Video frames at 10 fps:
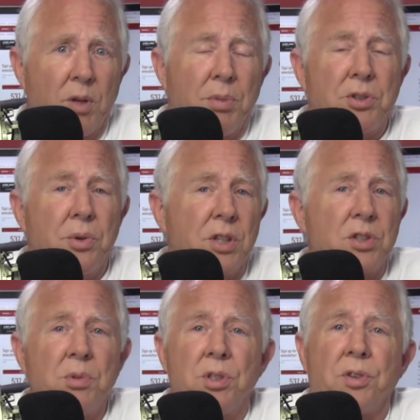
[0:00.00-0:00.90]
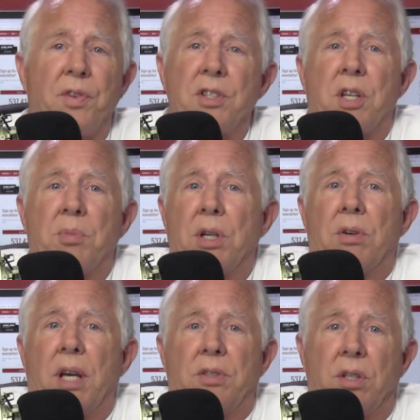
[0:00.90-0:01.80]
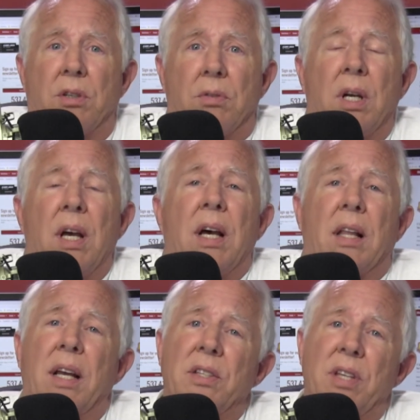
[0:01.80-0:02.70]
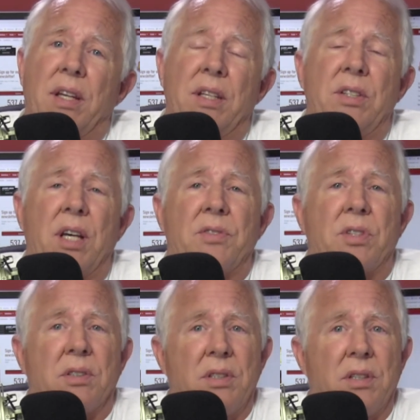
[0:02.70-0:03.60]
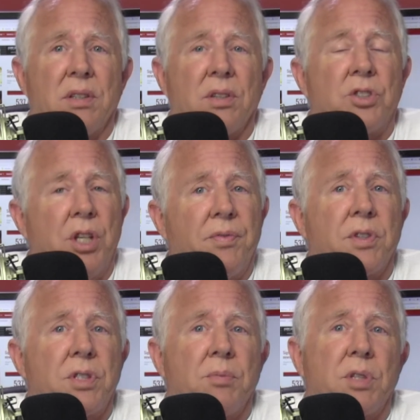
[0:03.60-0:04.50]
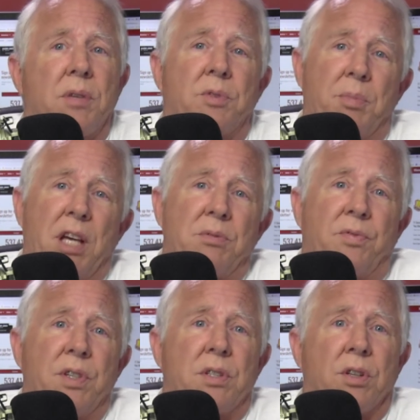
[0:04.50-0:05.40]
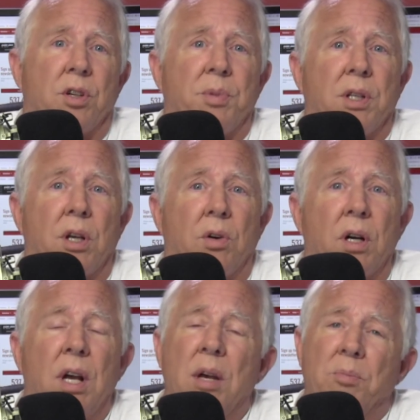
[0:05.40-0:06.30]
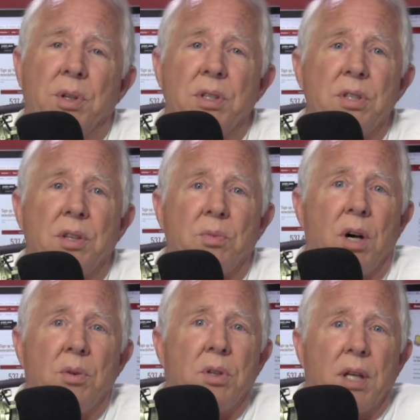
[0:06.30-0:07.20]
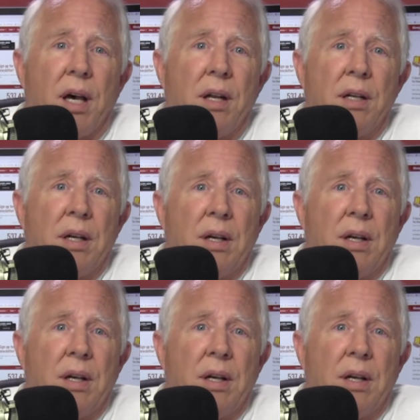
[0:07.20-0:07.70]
But traditional mutual funds can be okay too. Like I said, ETFs are a little cheaper. Sometimes the management fee is a little bit lower, but there's nothing wrong with that.